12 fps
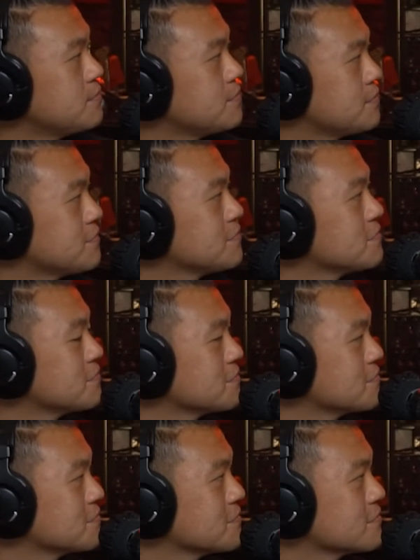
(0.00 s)

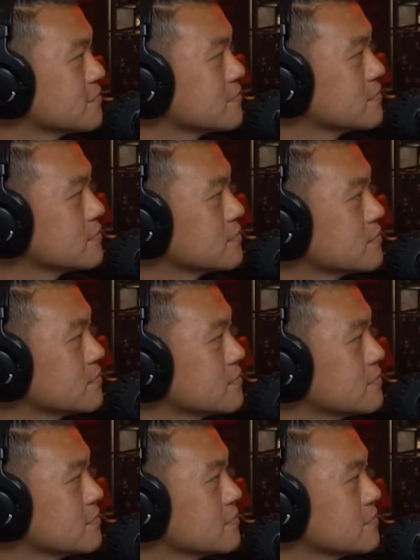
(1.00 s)

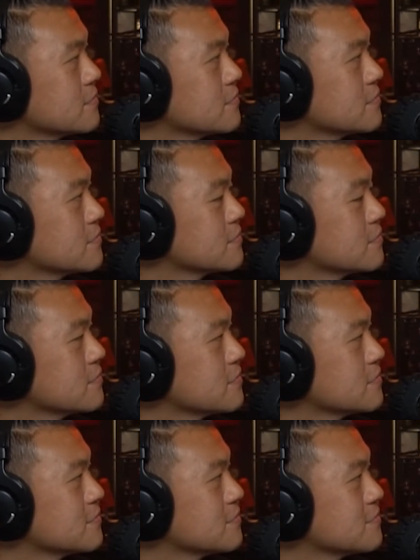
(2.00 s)

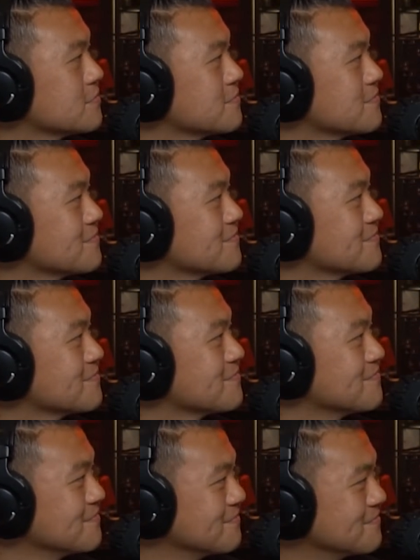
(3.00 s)

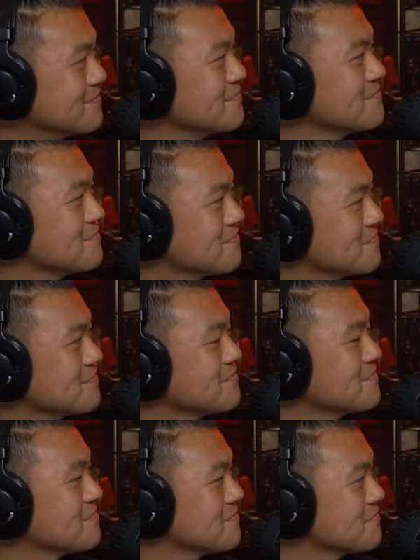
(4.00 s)

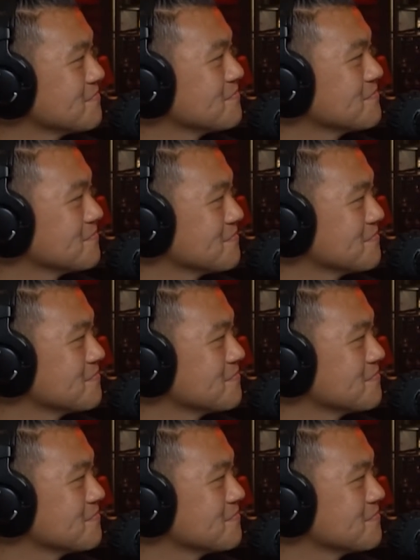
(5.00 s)
The person shown says nothing.